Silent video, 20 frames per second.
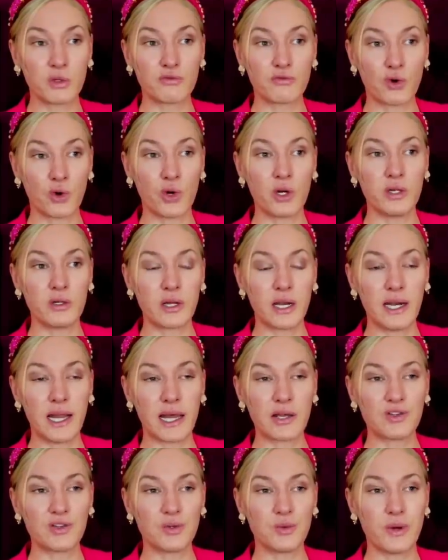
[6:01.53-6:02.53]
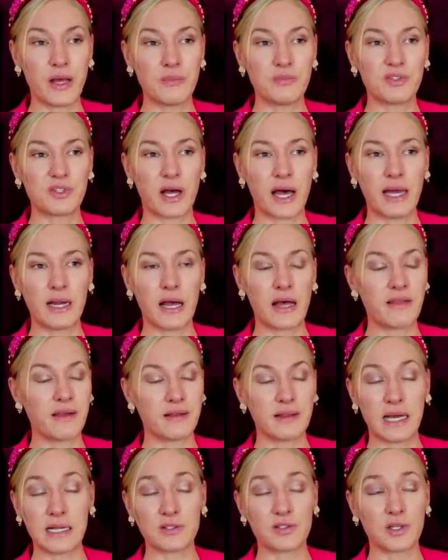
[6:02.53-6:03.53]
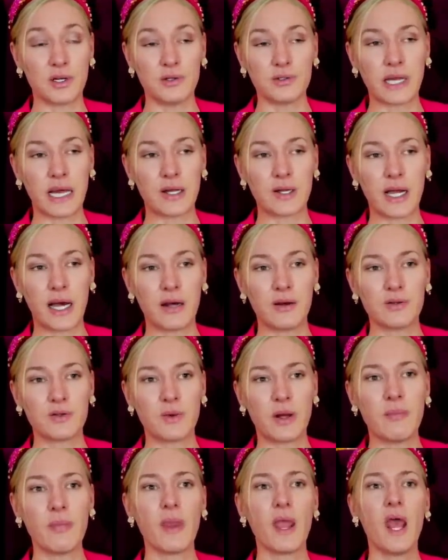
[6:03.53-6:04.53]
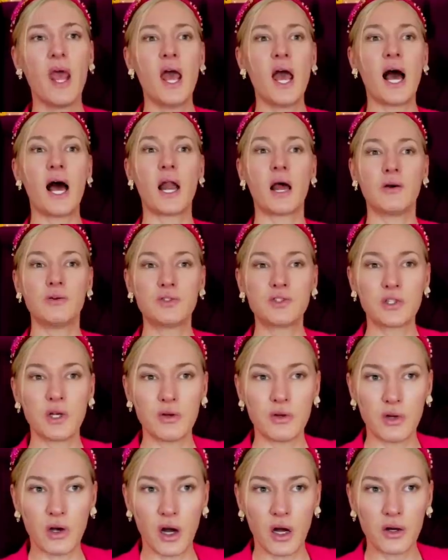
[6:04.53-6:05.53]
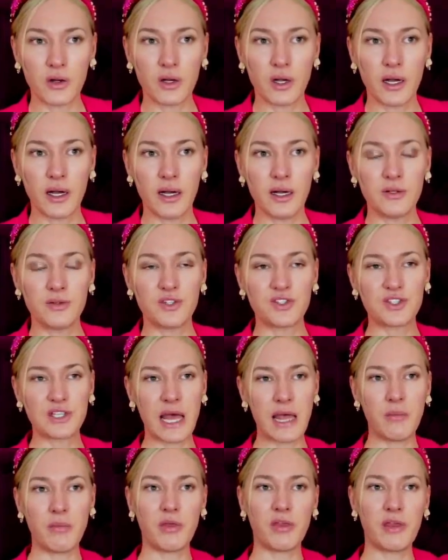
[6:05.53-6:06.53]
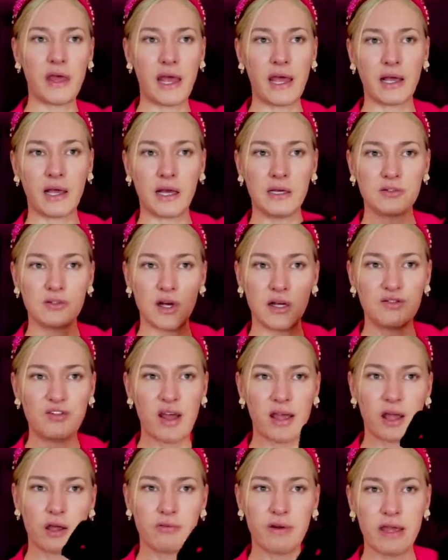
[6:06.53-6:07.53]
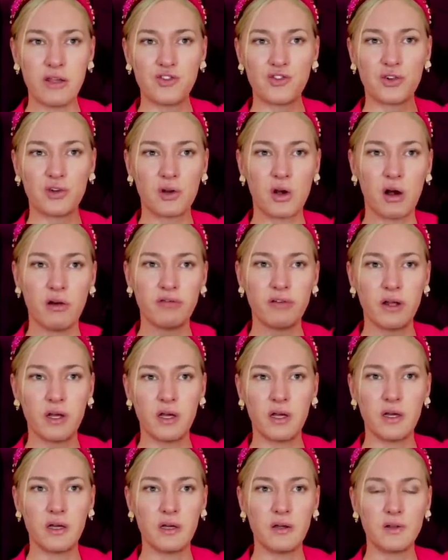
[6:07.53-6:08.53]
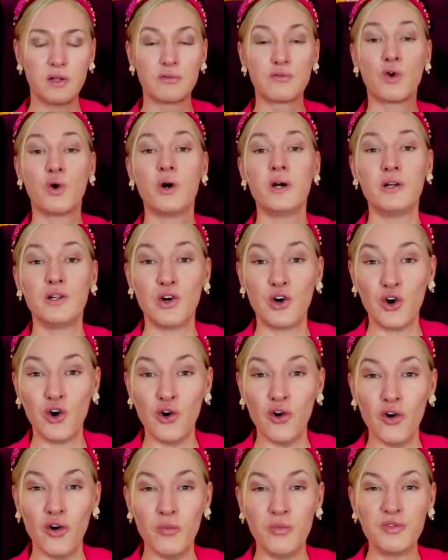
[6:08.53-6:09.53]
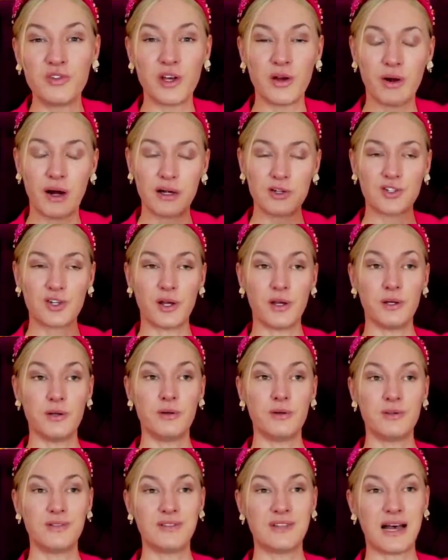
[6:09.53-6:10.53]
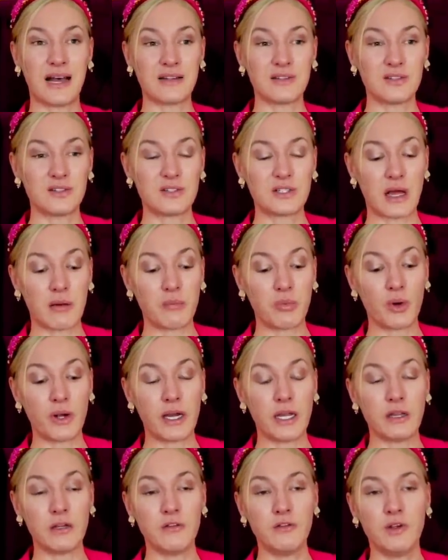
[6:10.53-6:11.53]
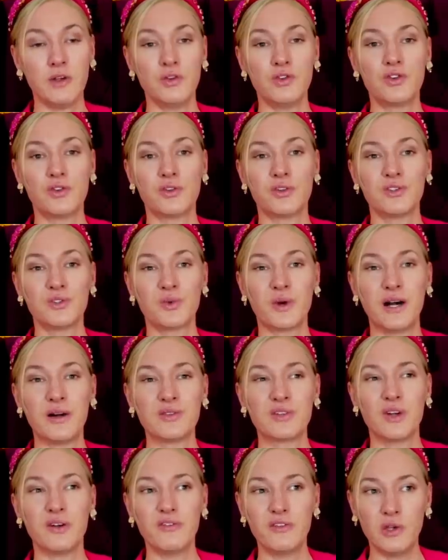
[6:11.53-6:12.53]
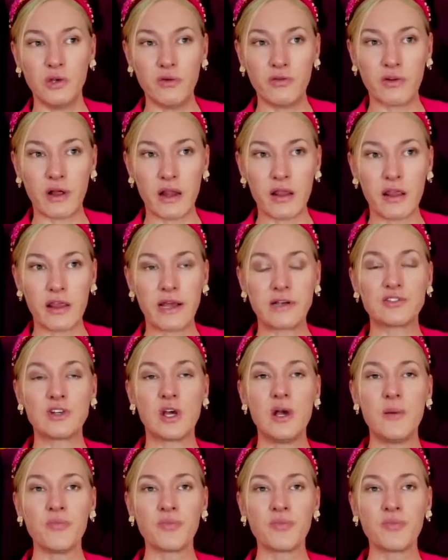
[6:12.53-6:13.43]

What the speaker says: the Royal Collection website. I think that's sold out now as well. And I also got the same thing as a decoration of the Royal Orb. So I'll show you that some point in the future as well. So a few fun things.